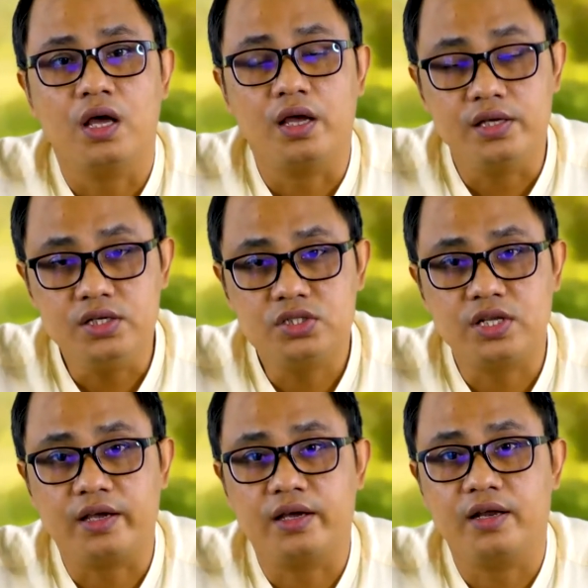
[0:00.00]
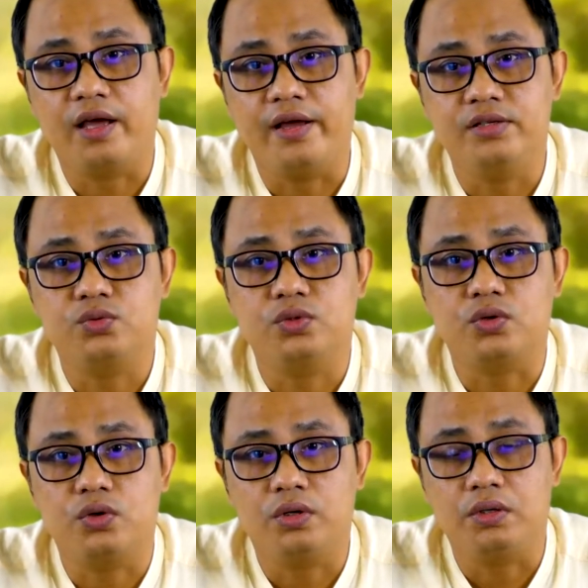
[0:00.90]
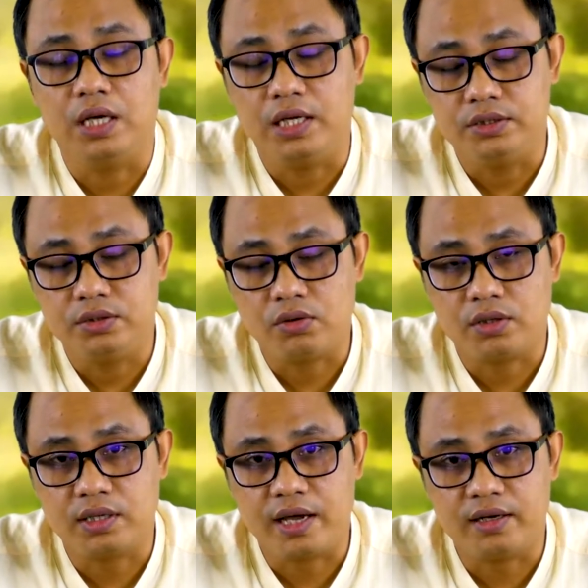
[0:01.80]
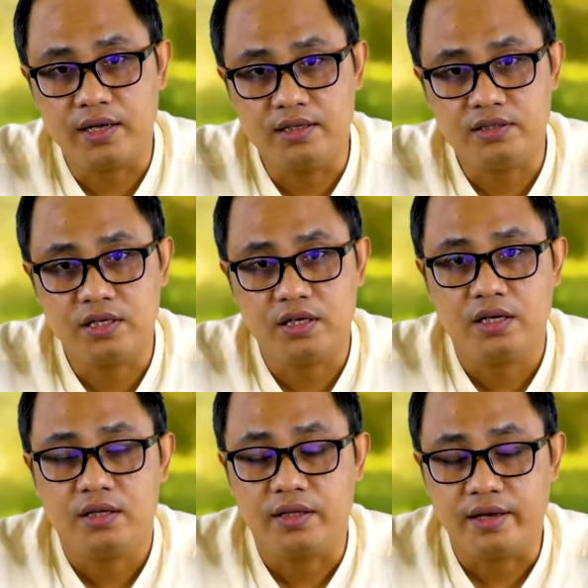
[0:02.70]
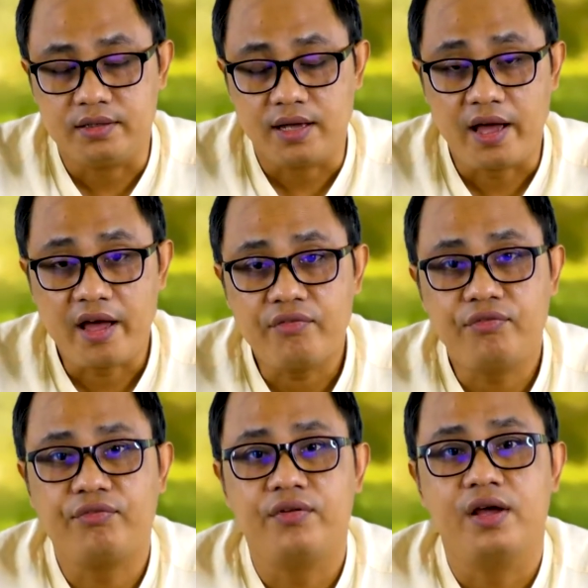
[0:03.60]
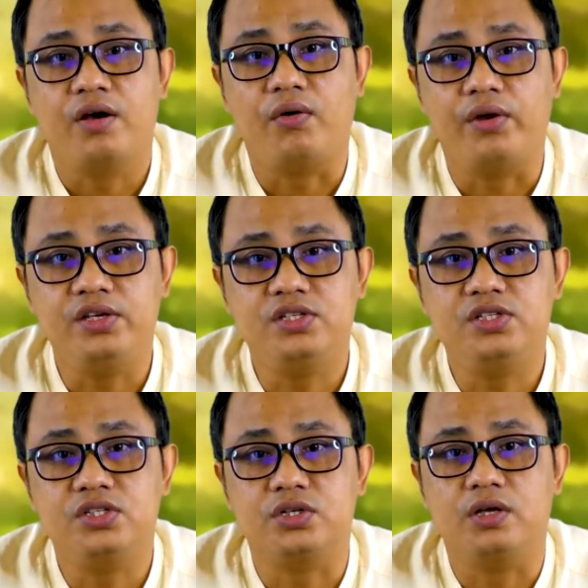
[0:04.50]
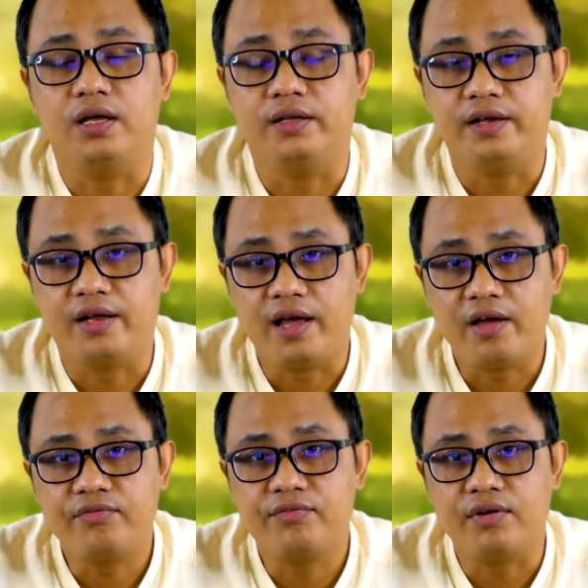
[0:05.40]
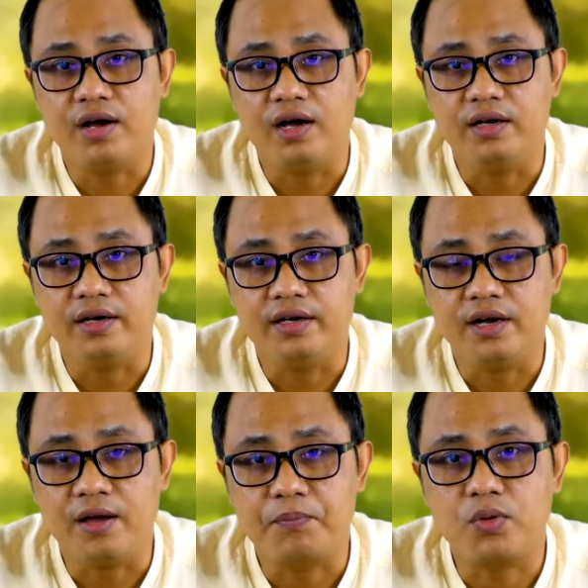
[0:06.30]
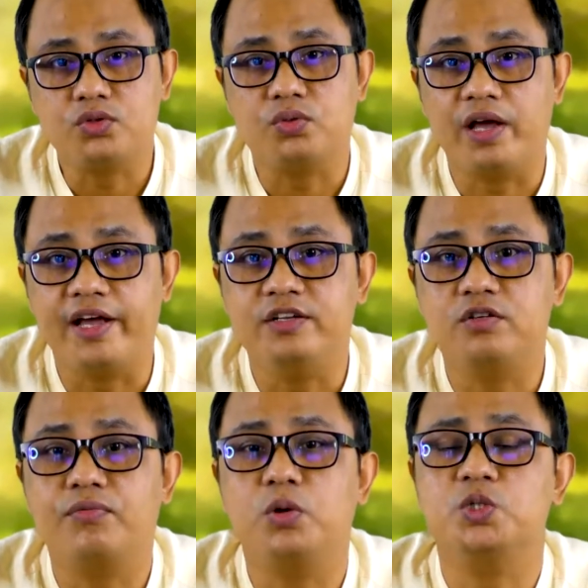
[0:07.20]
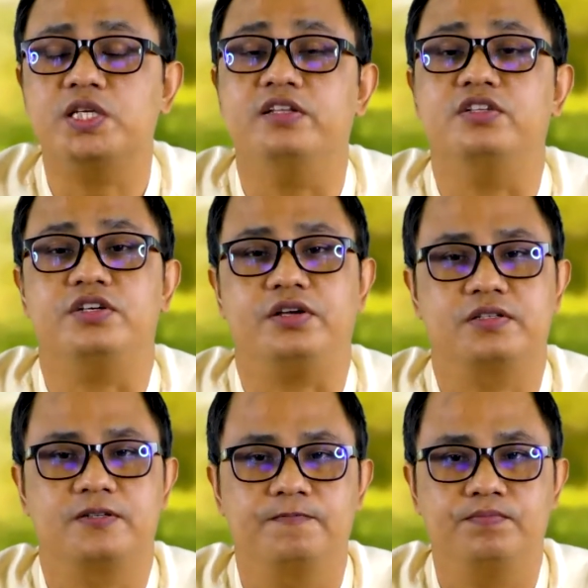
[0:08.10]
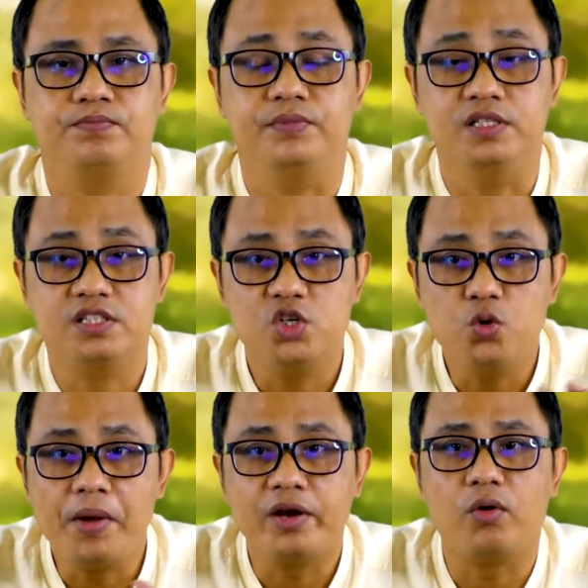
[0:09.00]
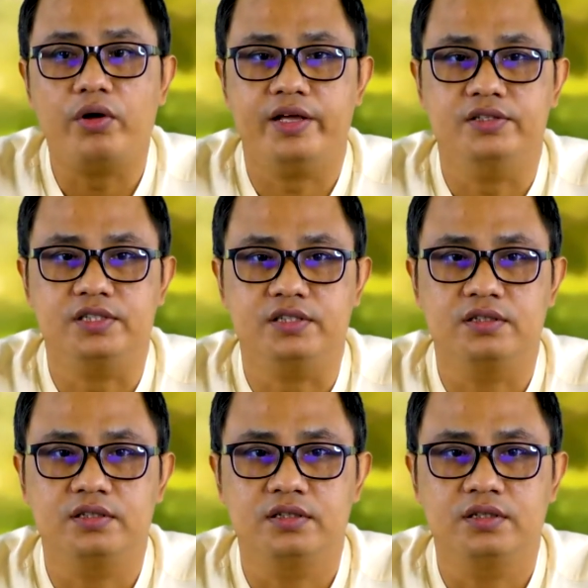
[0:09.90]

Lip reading: is taken as we talk that as that have orientation that approach of anthropocentric, means human oriented,